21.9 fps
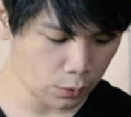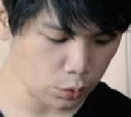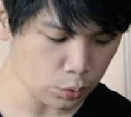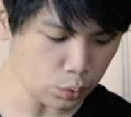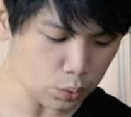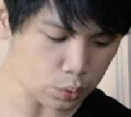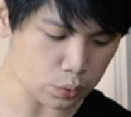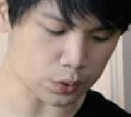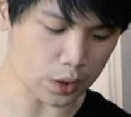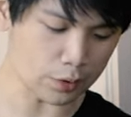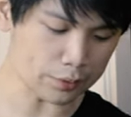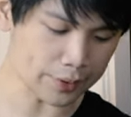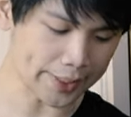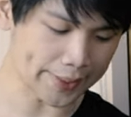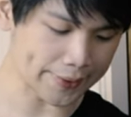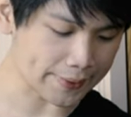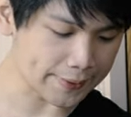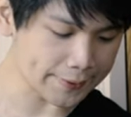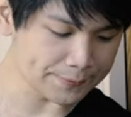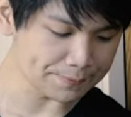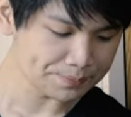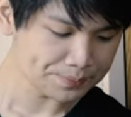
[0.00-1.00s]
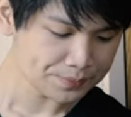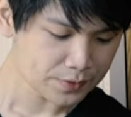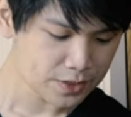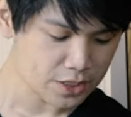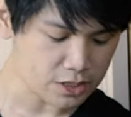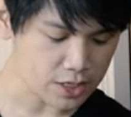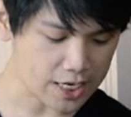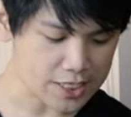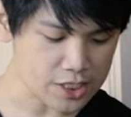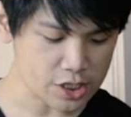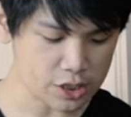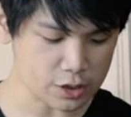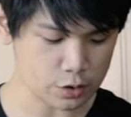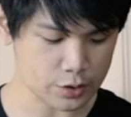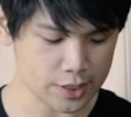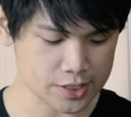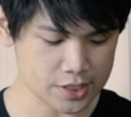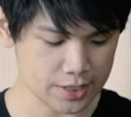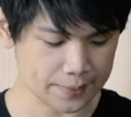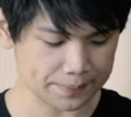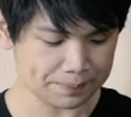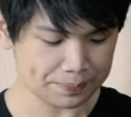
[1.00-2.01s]
Ooh, okay. So that's
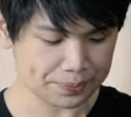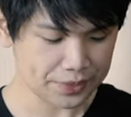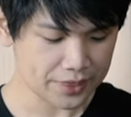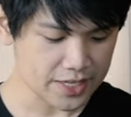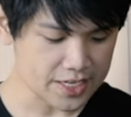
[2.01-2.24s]
interesting.